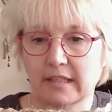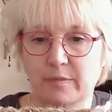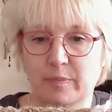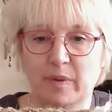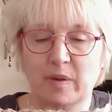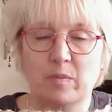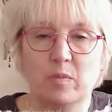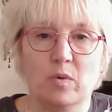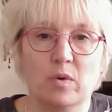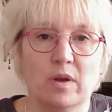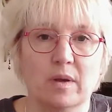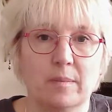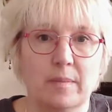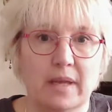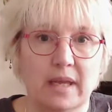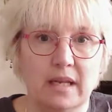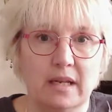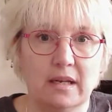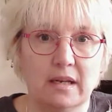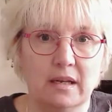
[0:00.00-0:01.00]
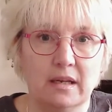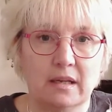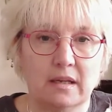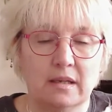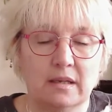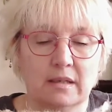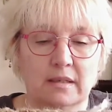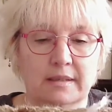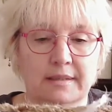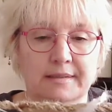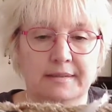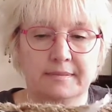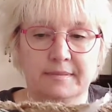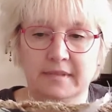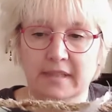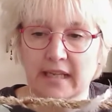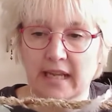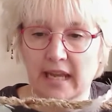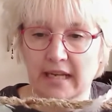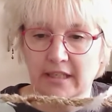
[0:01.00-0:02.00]
as people come in,
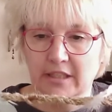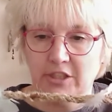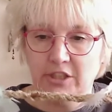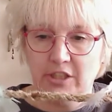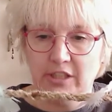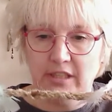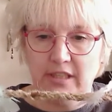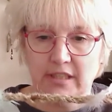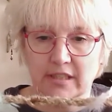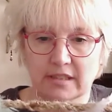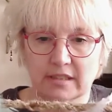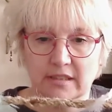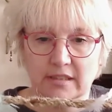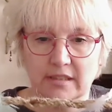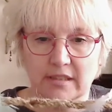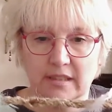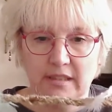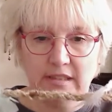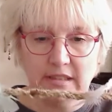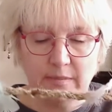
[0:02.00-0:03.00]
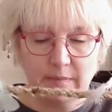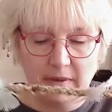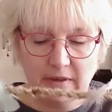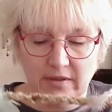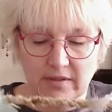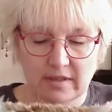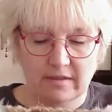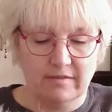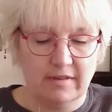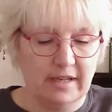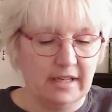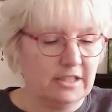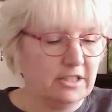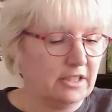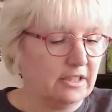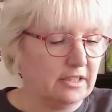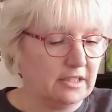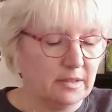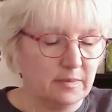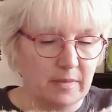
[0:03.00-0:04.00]
the energy is, it smells lovely
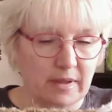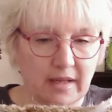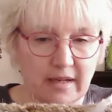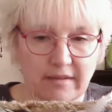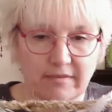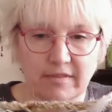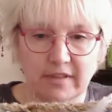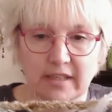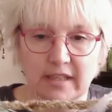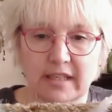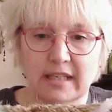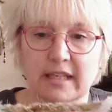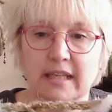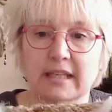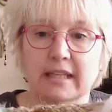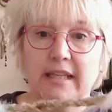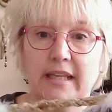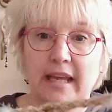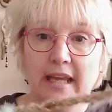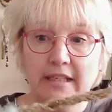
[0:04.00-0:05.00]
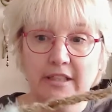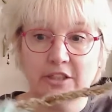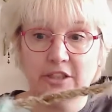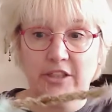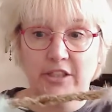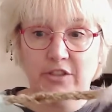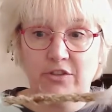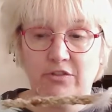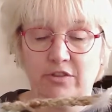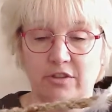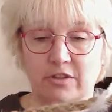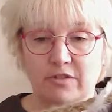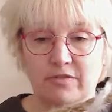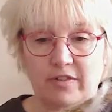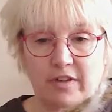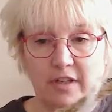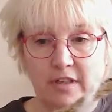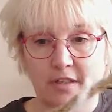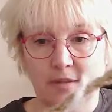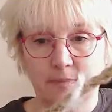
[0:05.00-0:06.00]
actually, I can smell lavender. The energy is
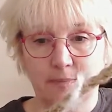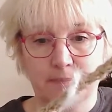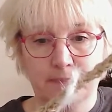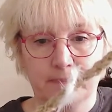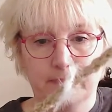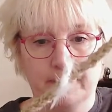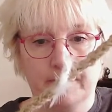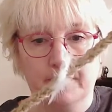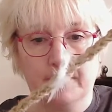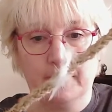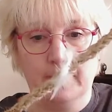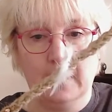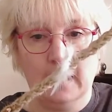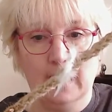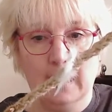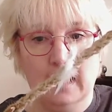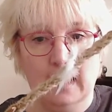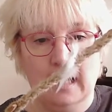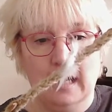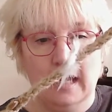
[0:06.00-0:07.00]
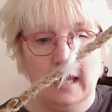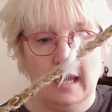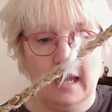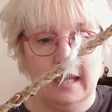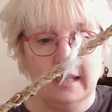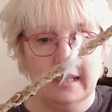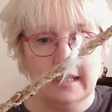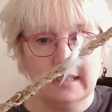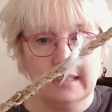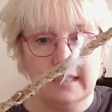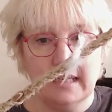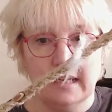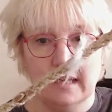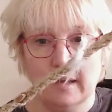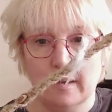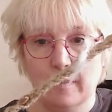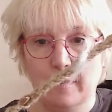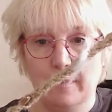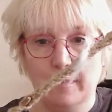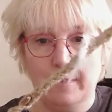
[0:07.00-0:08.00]
transferred. And that's
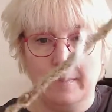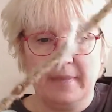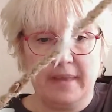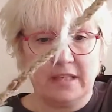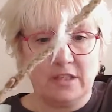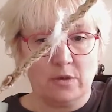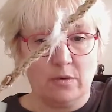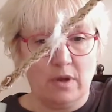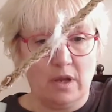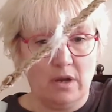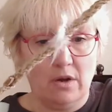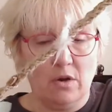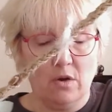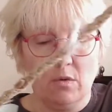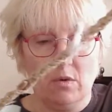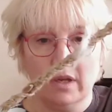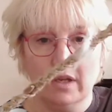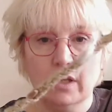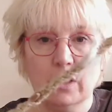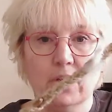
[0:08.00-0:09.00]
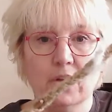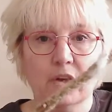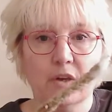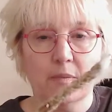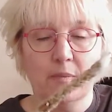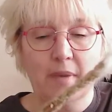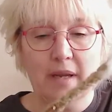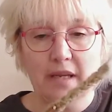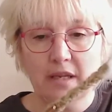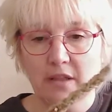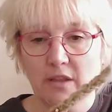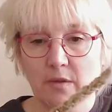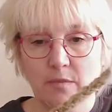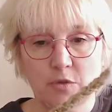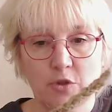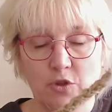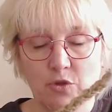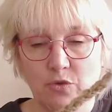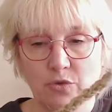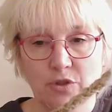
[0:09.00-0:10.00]
it. That's quite a long one. You can make
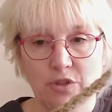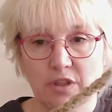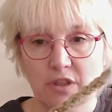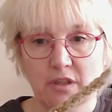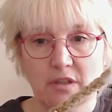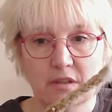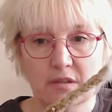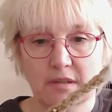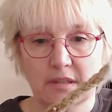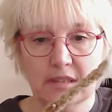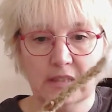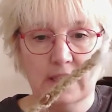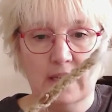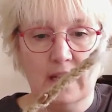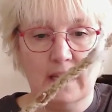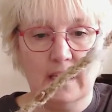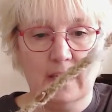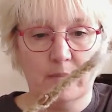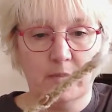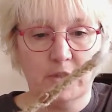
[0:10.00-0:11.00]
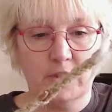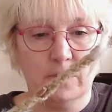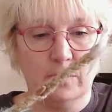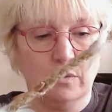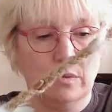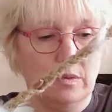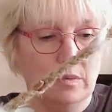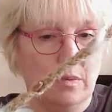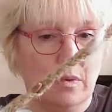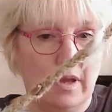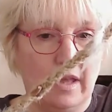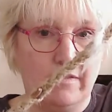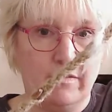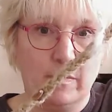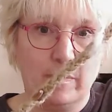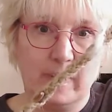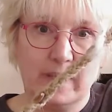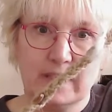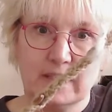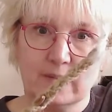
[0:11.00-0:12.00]
them shorter, entirely up to you with
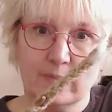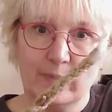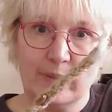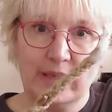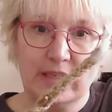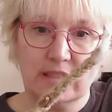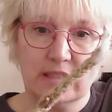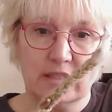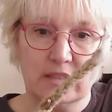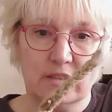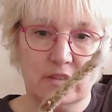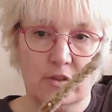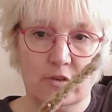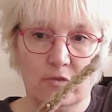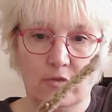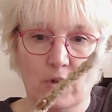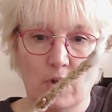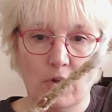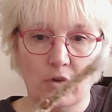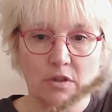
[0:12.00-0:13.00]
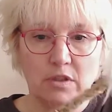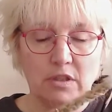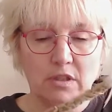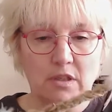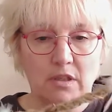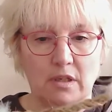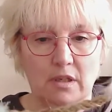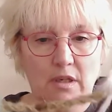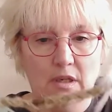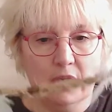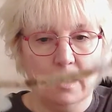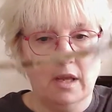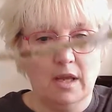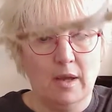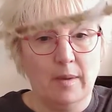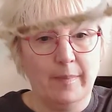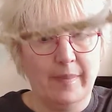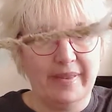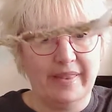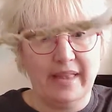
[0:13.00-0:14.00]
whatever bits and pieces you've got.
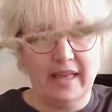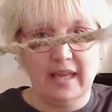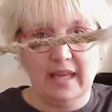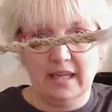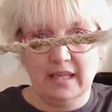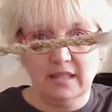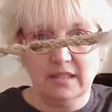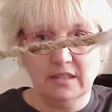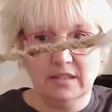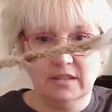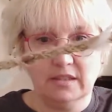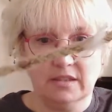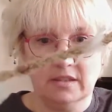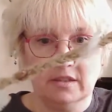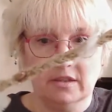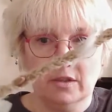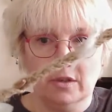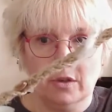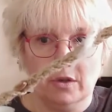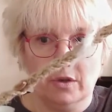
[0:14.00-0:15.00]
But that is